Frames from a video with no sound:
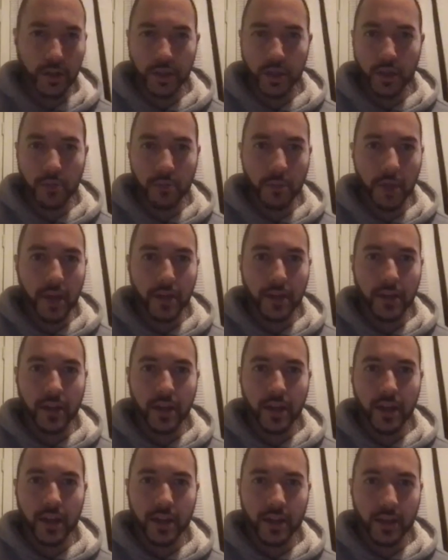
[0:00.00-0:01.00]
young men
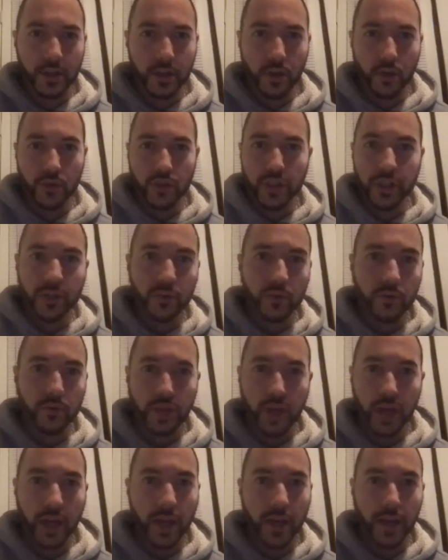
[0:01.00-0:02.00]
that Coach Eagle and
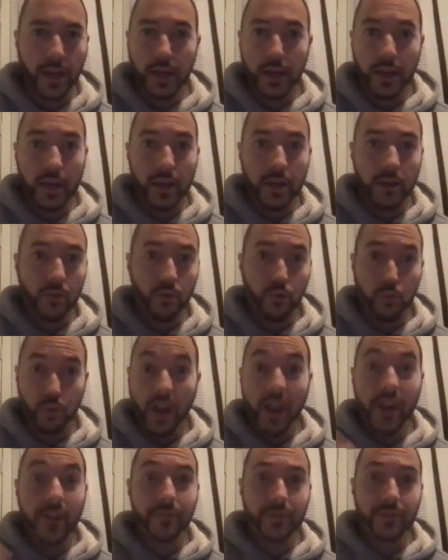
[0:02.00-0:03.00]
I
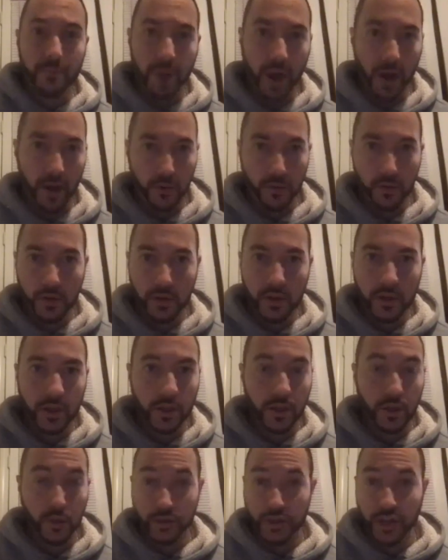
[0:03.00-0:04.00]
raved about. You
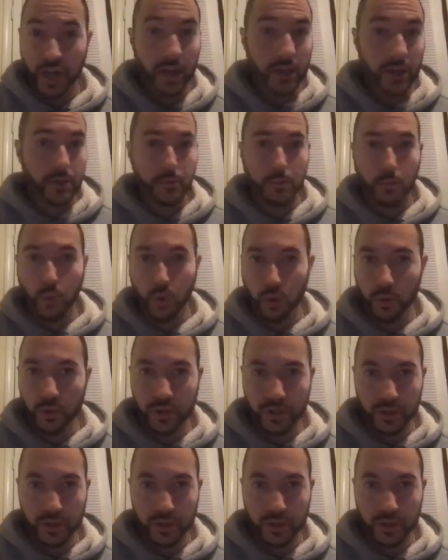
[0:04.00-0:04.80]
know, Jackson Moore was